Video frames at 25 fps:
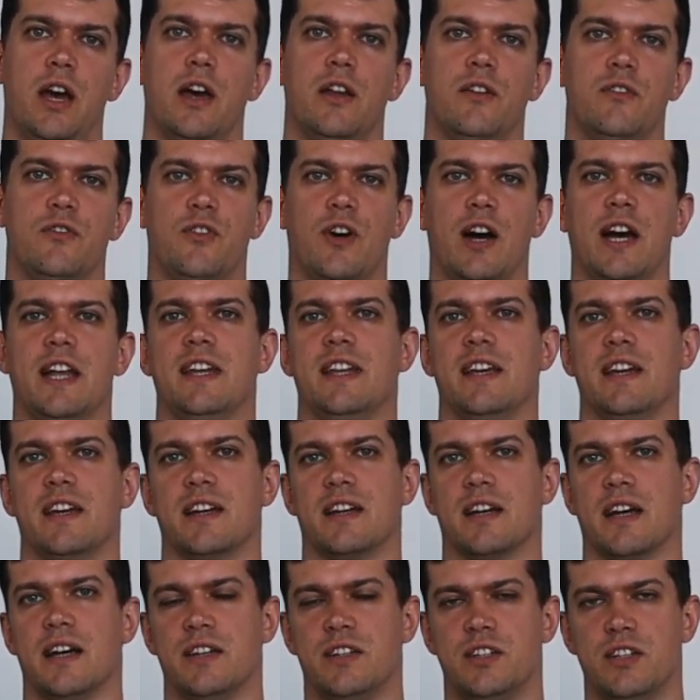and
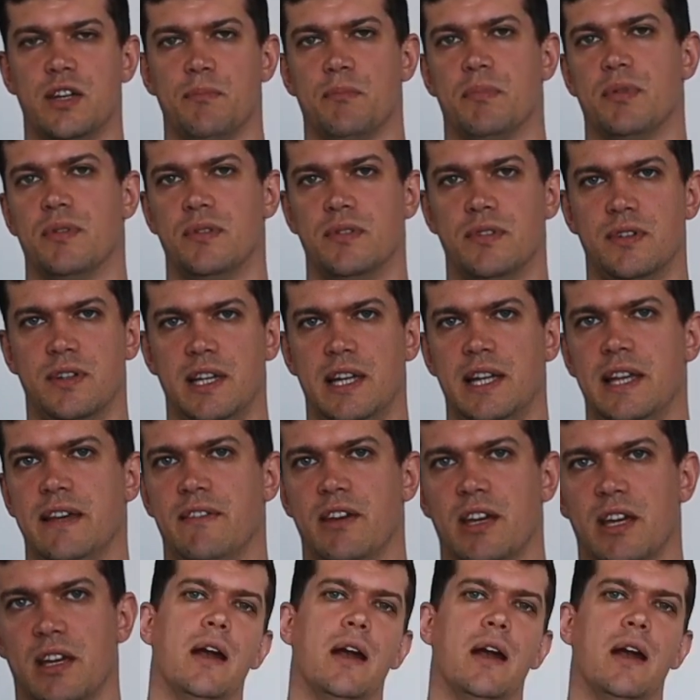finding a temporary living.